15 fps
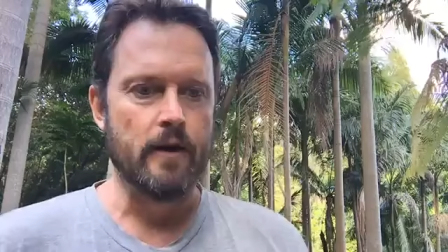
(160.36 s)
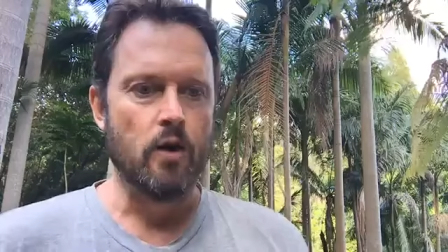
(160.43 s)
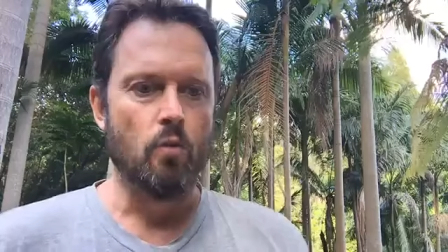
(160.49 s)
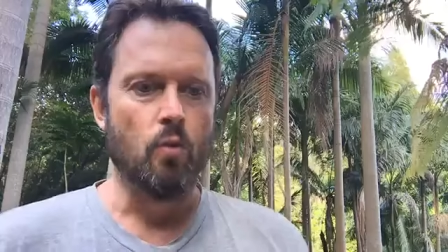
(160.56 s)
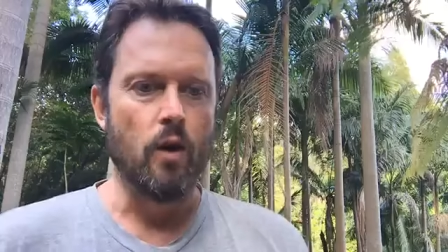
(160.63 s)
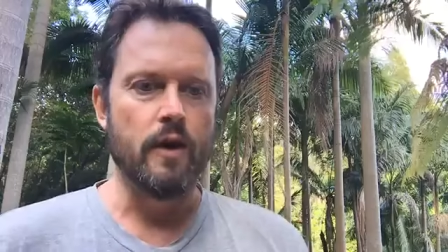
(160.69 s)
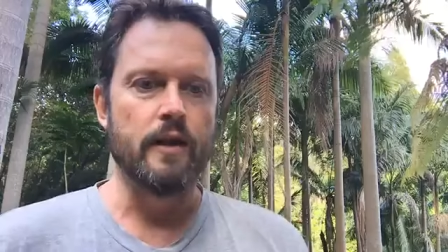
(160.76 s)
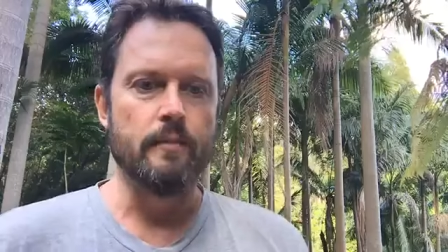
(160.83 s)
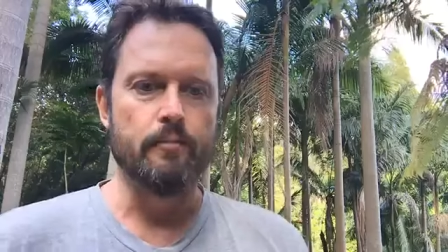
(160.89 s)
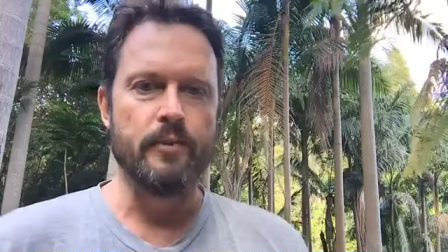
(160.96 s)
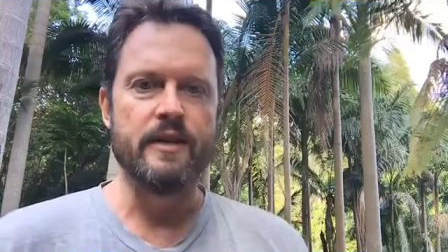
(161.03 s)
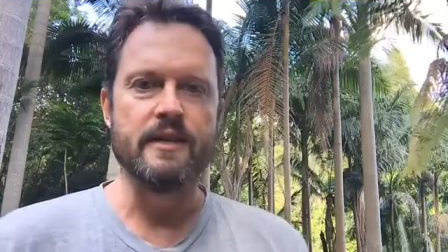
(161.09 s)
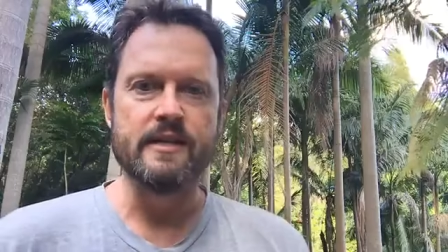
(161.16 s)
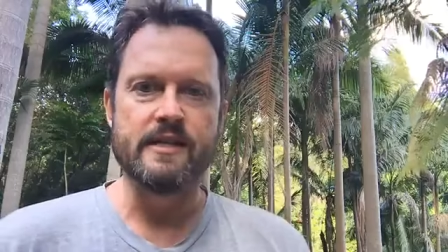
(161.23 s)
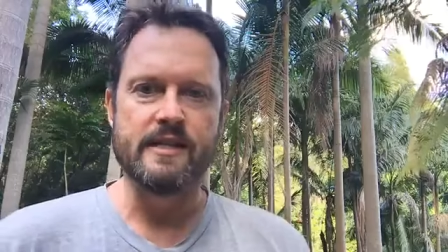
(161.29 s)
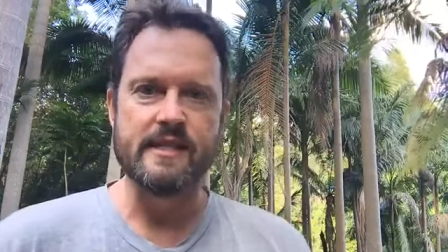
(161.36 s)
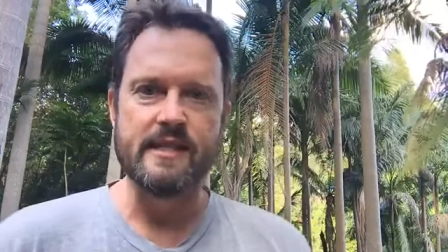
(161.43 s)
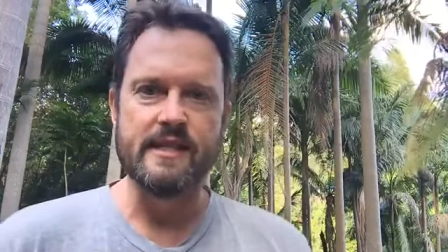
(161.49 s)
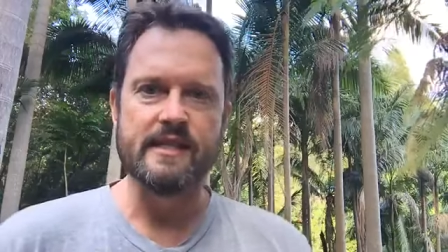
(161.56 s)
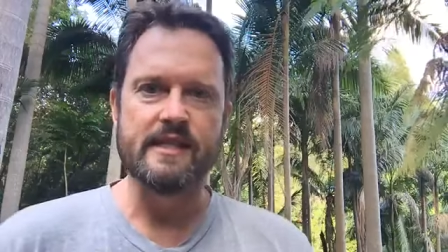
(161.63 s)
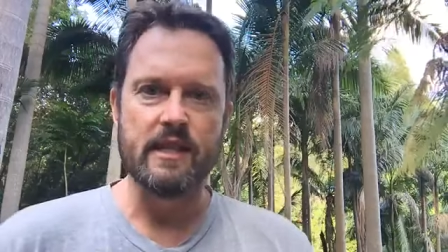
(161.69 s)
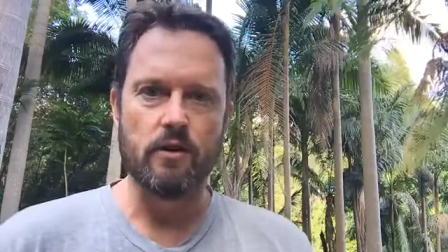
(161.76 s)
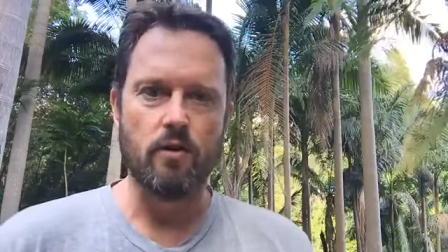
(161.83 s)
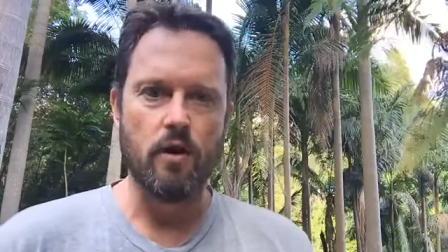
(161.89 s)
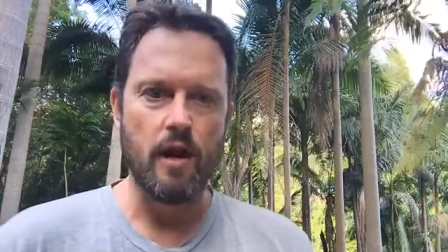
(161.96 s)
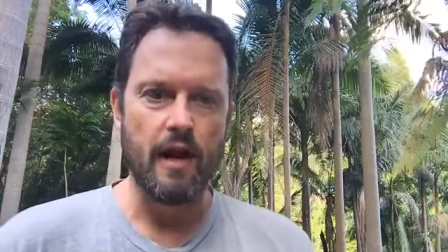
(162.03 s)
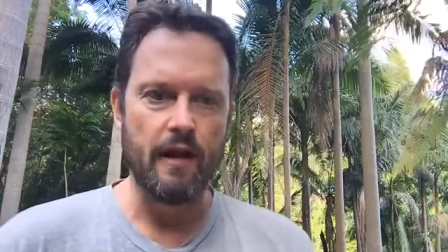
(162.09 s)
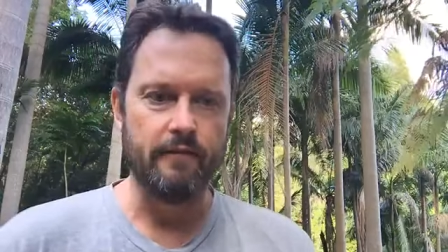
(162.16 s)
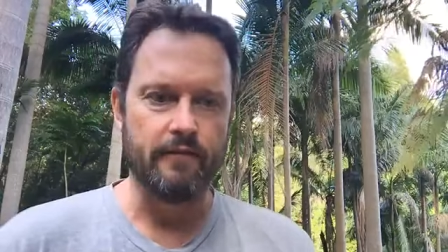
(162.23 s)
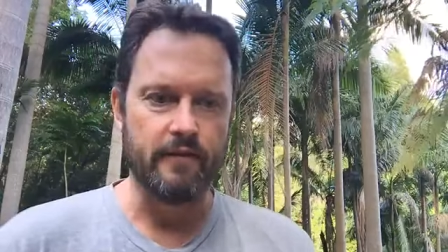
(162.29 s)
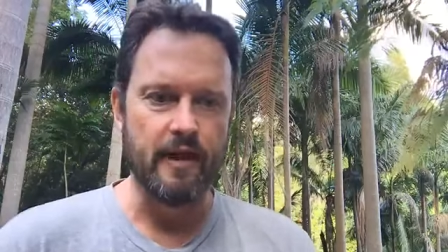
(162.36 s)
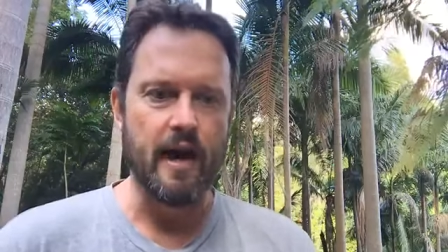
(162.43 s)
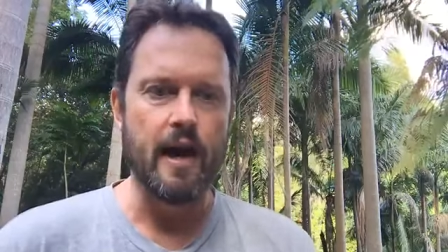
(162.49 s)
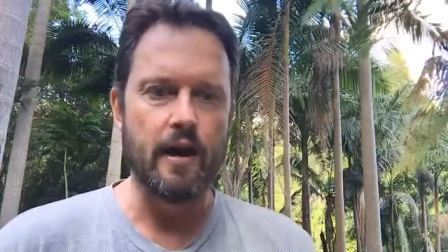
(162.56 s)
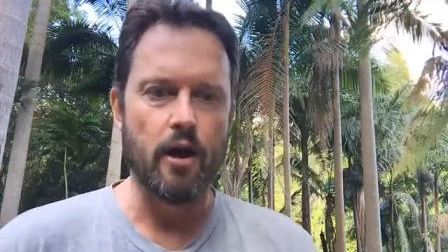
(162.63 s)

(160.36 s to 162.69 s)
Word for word: One of the biggest things that I have done